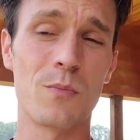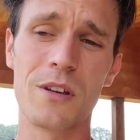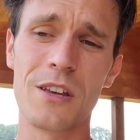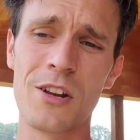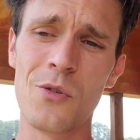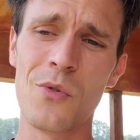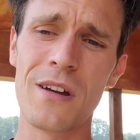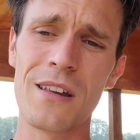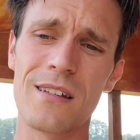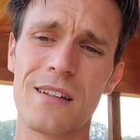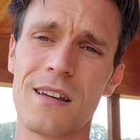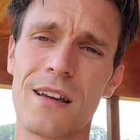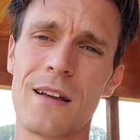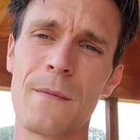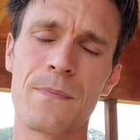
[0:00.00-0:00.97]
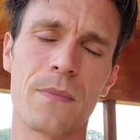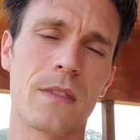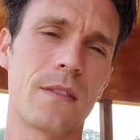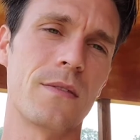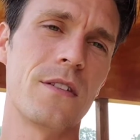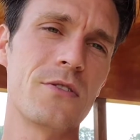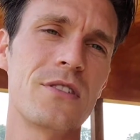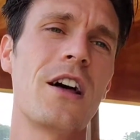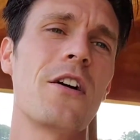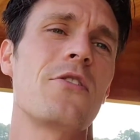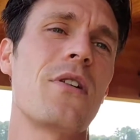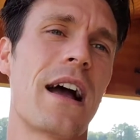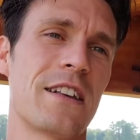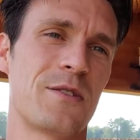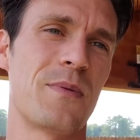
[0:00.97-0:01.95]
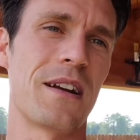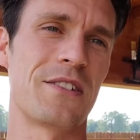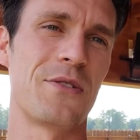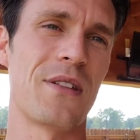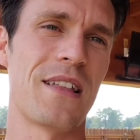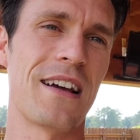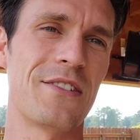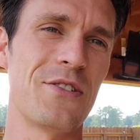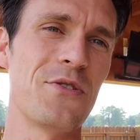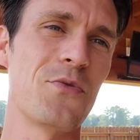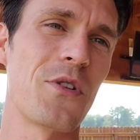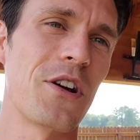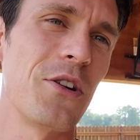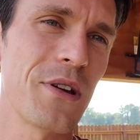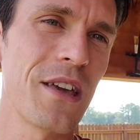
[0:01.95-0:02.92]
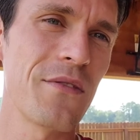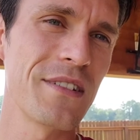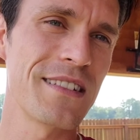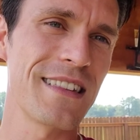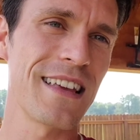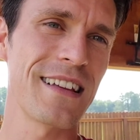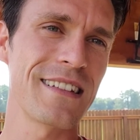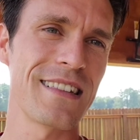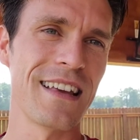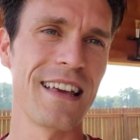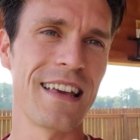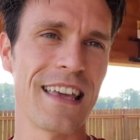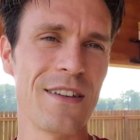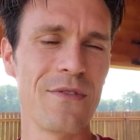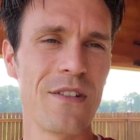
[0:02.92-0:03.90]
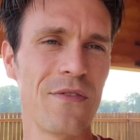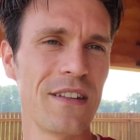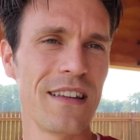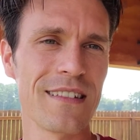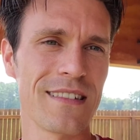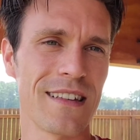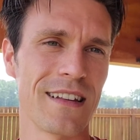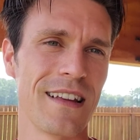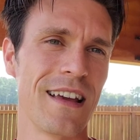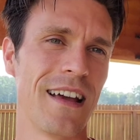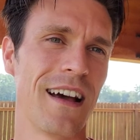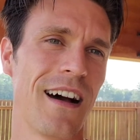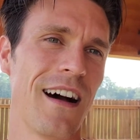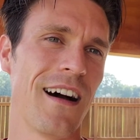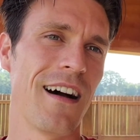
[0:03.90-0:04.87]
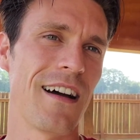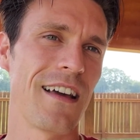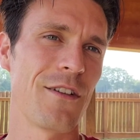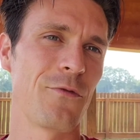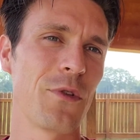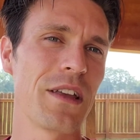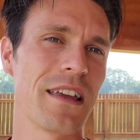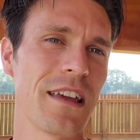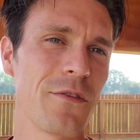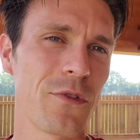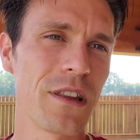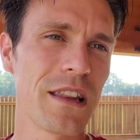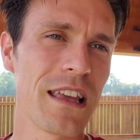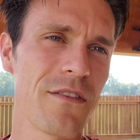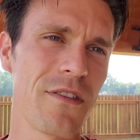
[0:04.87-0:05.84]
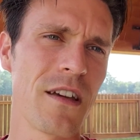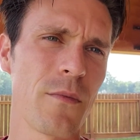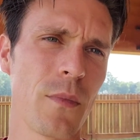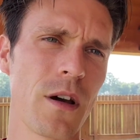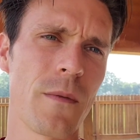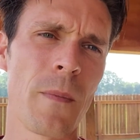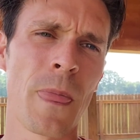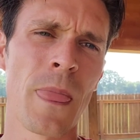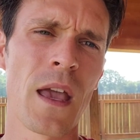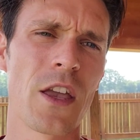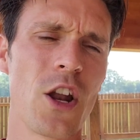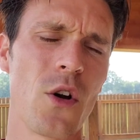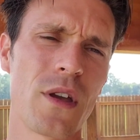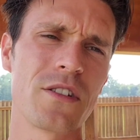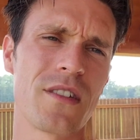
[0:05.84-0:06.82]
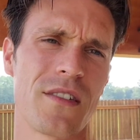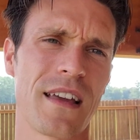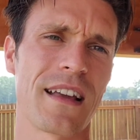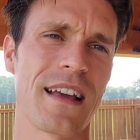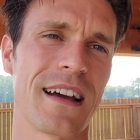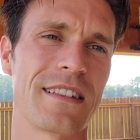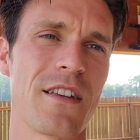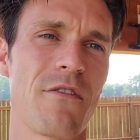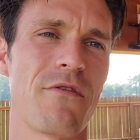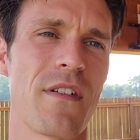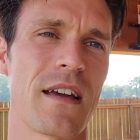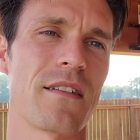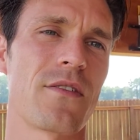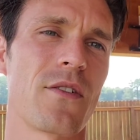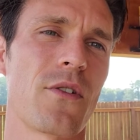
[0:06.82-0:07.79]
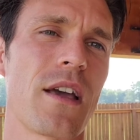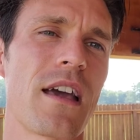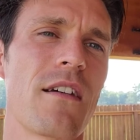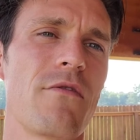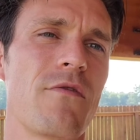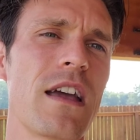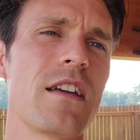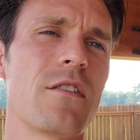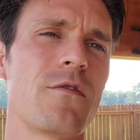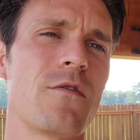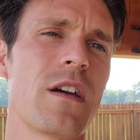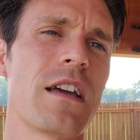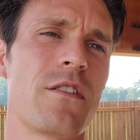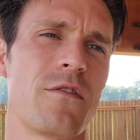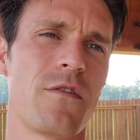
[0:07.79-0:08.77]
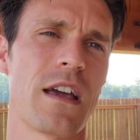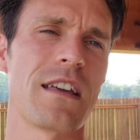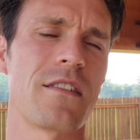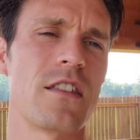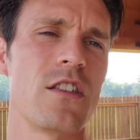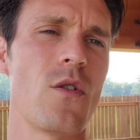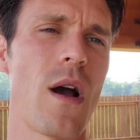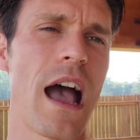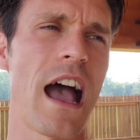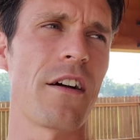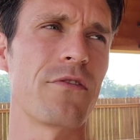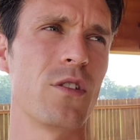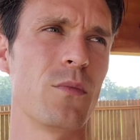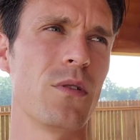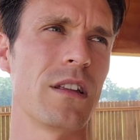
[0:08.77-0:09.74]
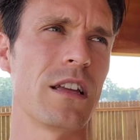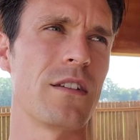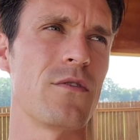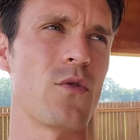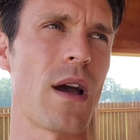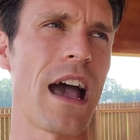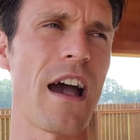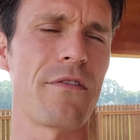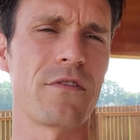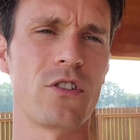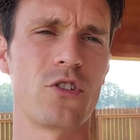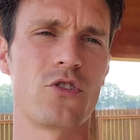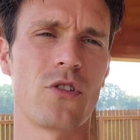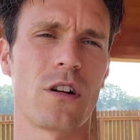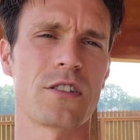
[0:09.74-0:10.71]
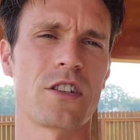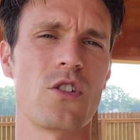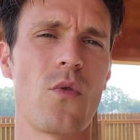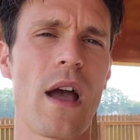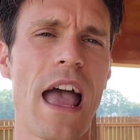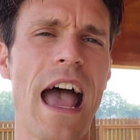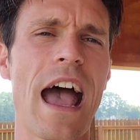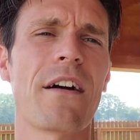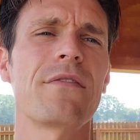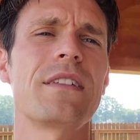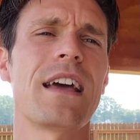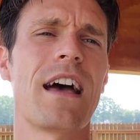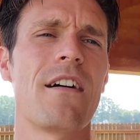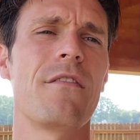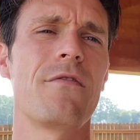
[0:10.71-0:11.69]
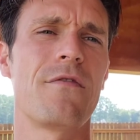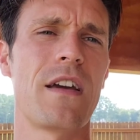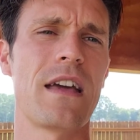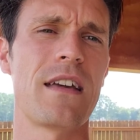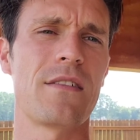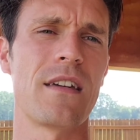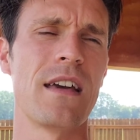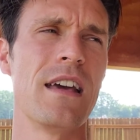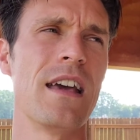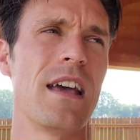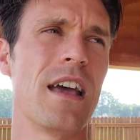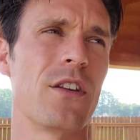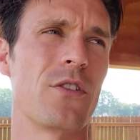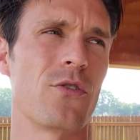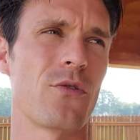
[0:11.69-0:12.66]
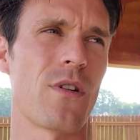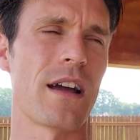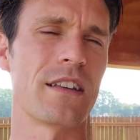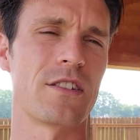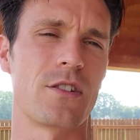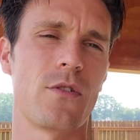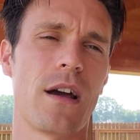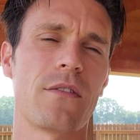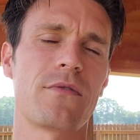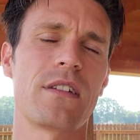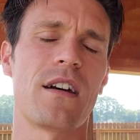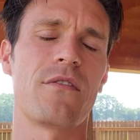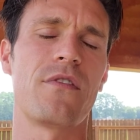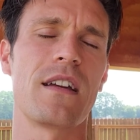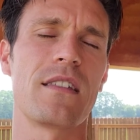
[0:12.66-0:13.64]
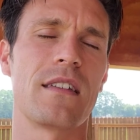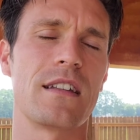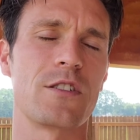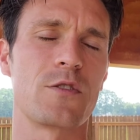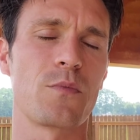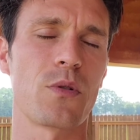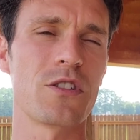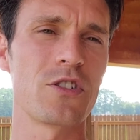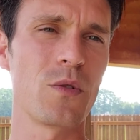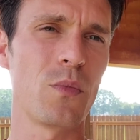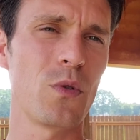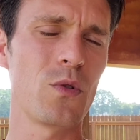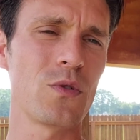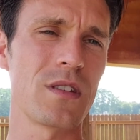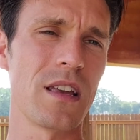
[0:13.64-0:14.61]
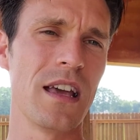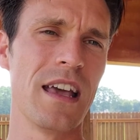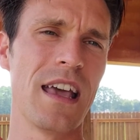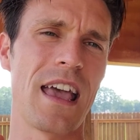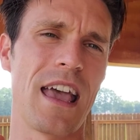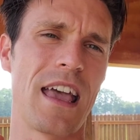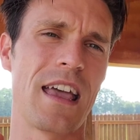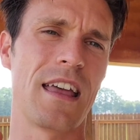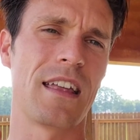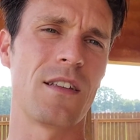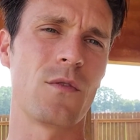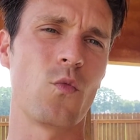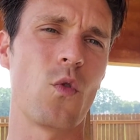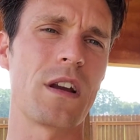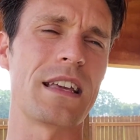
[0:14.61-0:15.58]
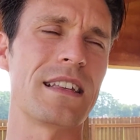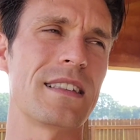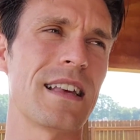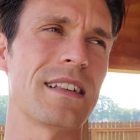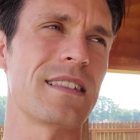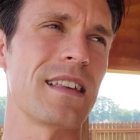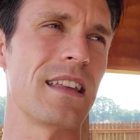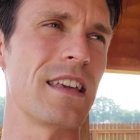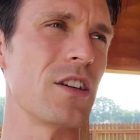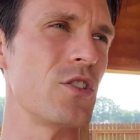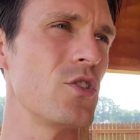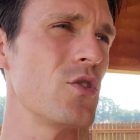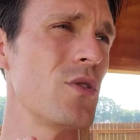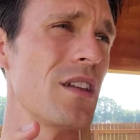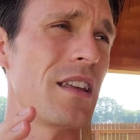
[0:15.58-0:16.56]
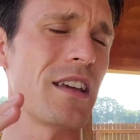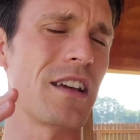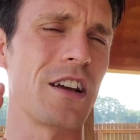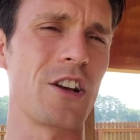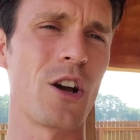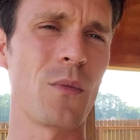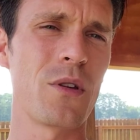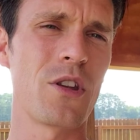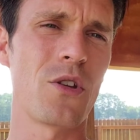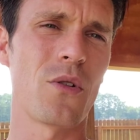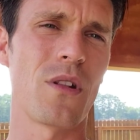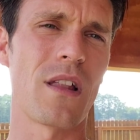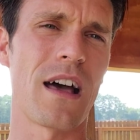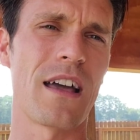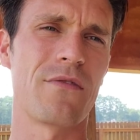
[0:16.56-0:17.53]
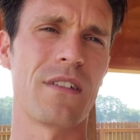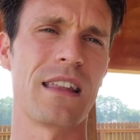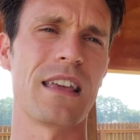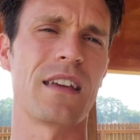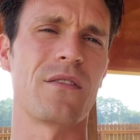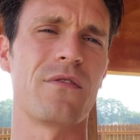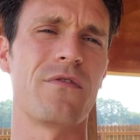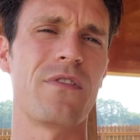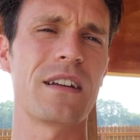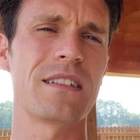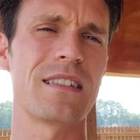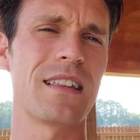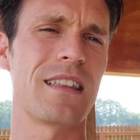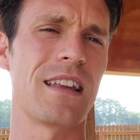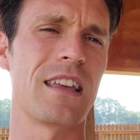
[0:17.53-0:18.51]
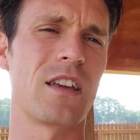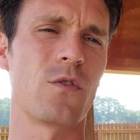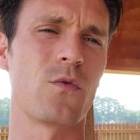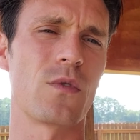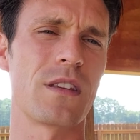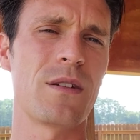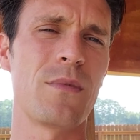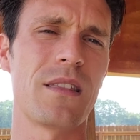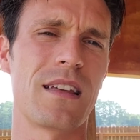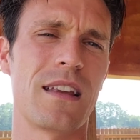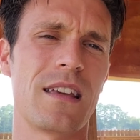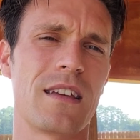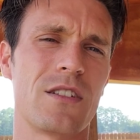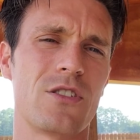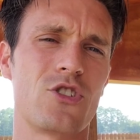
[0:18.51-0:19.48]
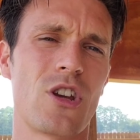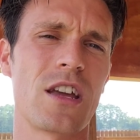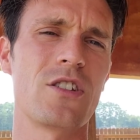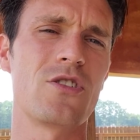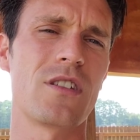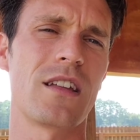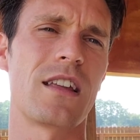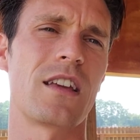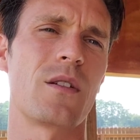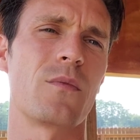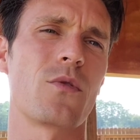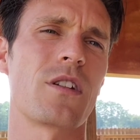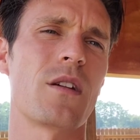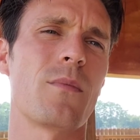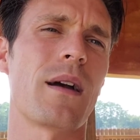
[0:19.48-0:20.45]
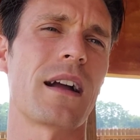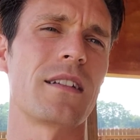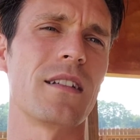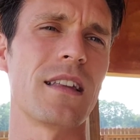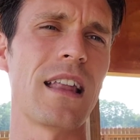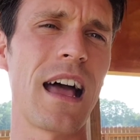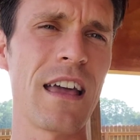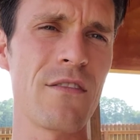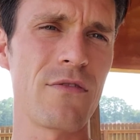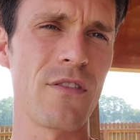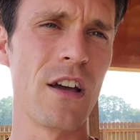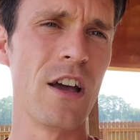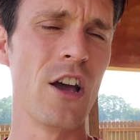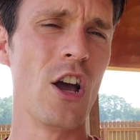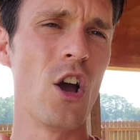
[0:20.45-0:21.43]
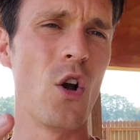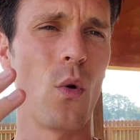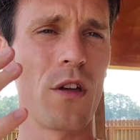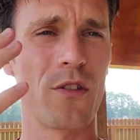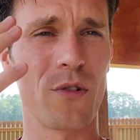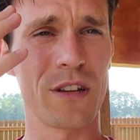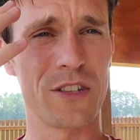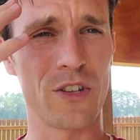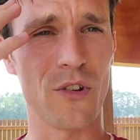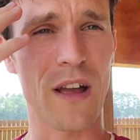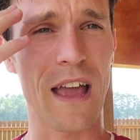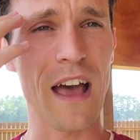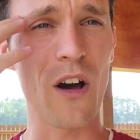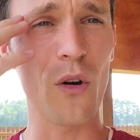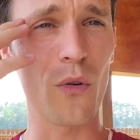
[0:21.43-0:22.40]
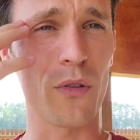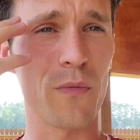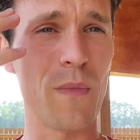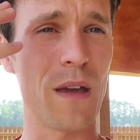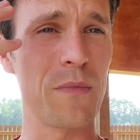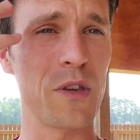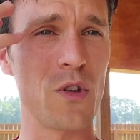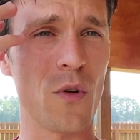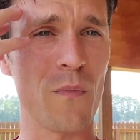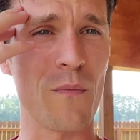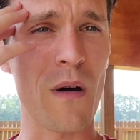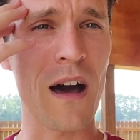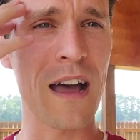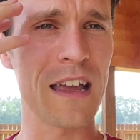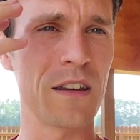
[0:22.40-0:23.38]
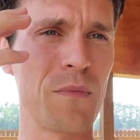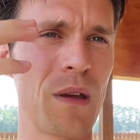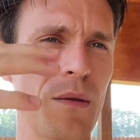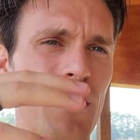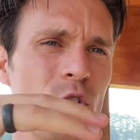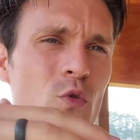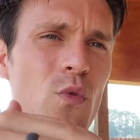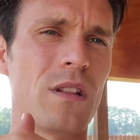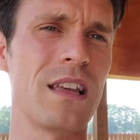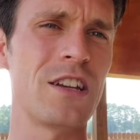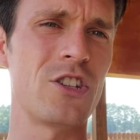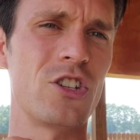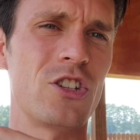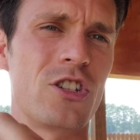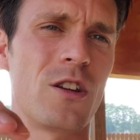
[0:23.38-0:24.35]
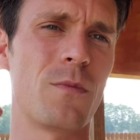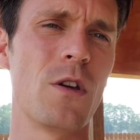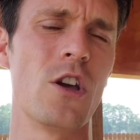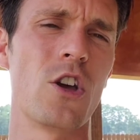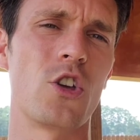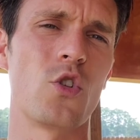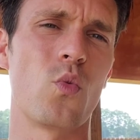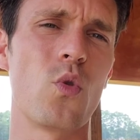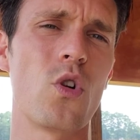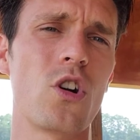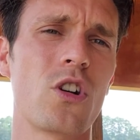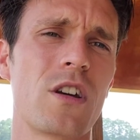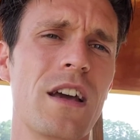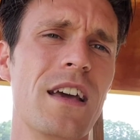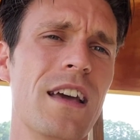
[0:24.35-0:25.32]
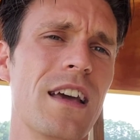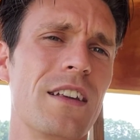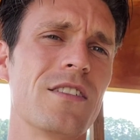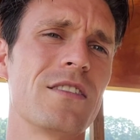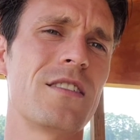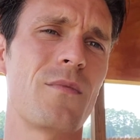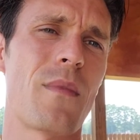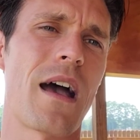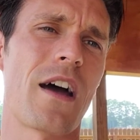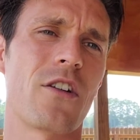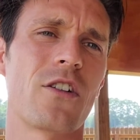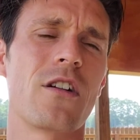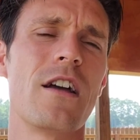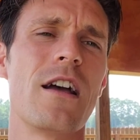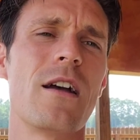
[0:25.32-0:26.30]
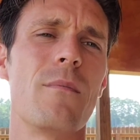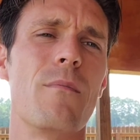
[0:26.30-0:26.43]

But you know what? there's another aspect to that too, where he'll give us things even if it doesn't, uh, if we if we leave him. But you know, here's the thing, guys: faith. Okay, faith, faith, faith. You have to believe. You have to trust. You have to have faith in Christ. You have to have faith in His principles and what He says that He can do, that He can come into your life, that He can fix it, that He can redeem it, that He can change it, that He can bring it back to life. Whether it's your health, maybe your mind, maybe your relationship, your work, it doesn't matter.